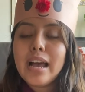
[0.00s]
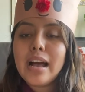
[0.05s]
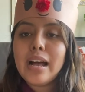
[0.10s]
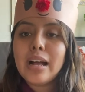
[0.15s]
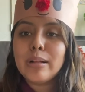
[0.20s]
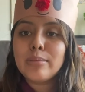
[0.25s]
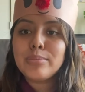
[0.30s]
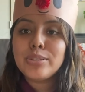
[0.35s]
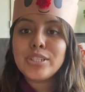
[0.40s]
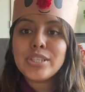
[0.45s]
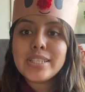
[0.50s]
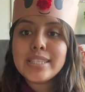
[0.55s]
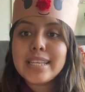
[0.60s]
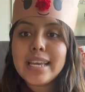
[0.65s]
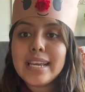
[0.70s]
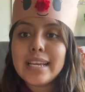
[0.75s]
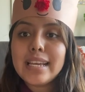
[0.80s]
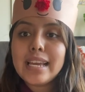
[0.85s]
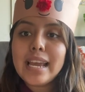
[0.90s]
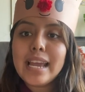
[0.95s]
Um, just
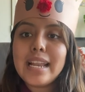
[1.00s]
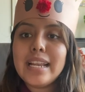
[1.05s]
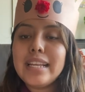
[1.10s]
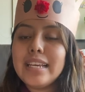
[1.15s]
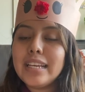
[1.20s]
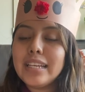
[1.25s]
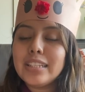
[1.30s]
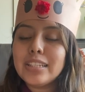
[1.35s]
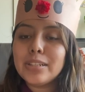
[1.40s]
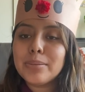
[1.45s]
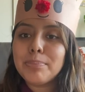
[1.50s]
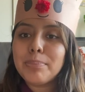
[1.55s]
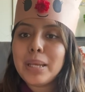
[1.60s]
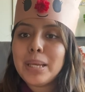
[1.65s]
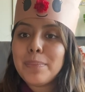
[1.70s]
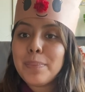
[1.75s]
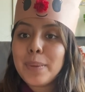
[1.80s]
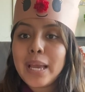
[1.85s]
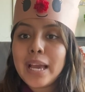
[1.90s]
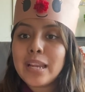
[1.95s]
like any other
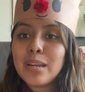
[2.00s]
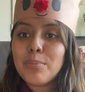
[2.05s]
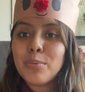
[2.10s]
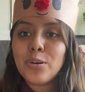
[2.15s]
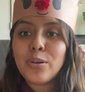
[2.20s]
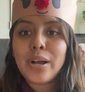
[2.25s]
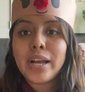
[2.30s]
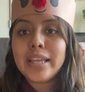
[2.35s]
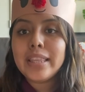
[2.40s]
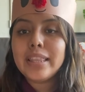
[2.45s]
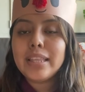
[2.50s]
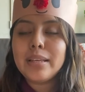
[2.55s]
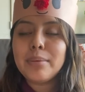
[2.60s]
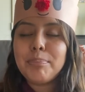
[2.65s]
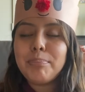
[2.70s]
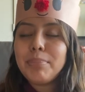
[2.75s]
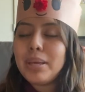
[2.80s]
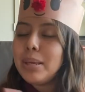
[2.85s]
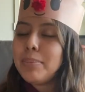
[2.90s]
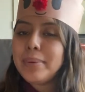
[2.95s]
baby animal, I
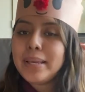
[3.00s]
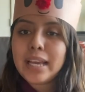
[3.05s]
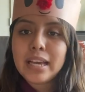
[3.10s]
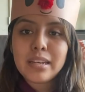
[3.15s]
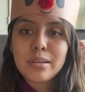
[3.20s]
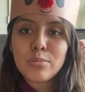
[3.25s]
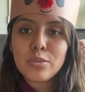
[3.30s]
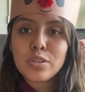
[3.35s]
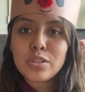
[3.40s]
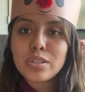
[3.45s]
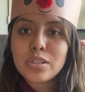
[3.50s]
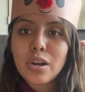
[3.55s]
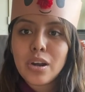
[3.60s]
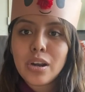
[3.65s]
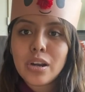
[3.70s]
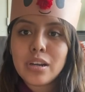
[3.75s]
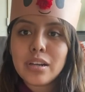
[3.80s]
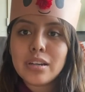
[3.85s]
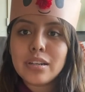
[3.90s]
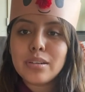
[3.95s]
think baby animals
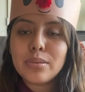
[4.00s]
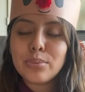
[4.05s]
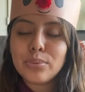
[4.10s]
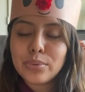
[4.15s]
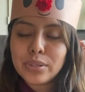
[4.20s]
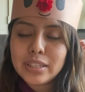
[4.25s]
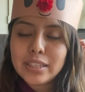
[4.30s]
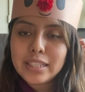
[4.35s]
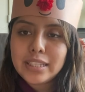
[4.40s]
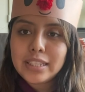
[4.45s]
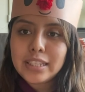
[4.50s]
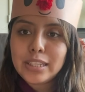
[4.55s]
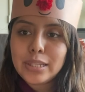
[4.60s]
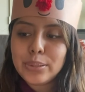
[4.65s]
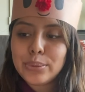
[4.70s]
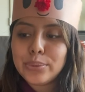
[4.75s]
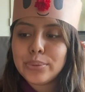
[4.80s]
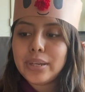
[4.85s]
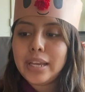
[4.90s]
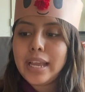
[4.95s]
are really
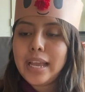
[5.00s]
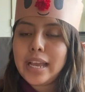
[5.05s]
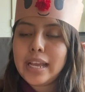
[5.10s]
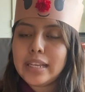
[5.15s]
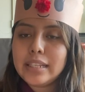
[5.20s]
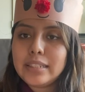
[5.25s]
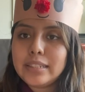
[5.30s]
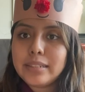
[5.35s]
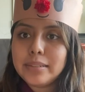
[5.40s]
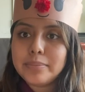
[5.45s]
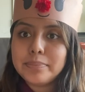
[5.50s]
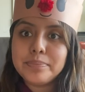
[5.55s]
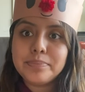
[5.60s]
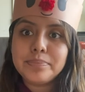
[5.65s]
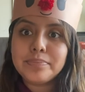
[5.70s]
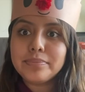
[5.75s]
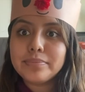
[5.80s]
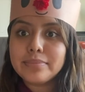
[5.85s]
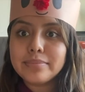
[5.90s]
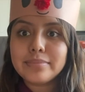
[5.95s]
cute, and
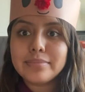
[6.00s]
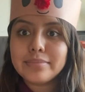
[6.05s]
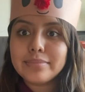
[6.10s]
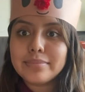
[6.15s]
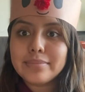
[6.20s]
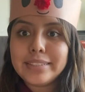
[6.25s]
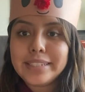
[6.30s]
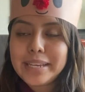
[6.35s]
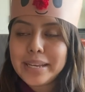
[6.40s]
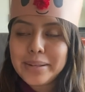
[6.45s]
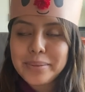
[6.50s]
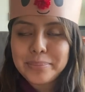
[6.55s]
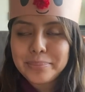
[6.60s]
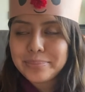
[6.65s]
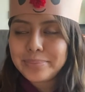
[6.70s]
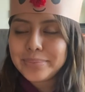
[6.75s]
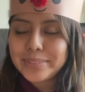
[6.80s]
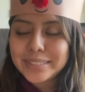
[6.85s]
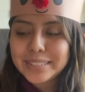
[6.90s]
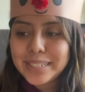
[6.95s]
yeah,
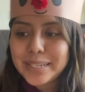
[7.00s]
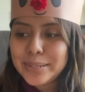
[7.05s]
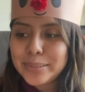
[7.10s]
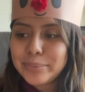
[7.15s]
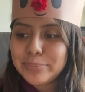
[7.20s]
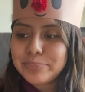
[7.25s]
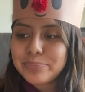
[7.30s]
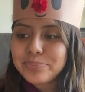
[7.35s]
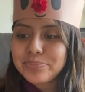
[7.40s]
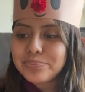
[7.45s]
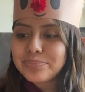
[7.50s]
so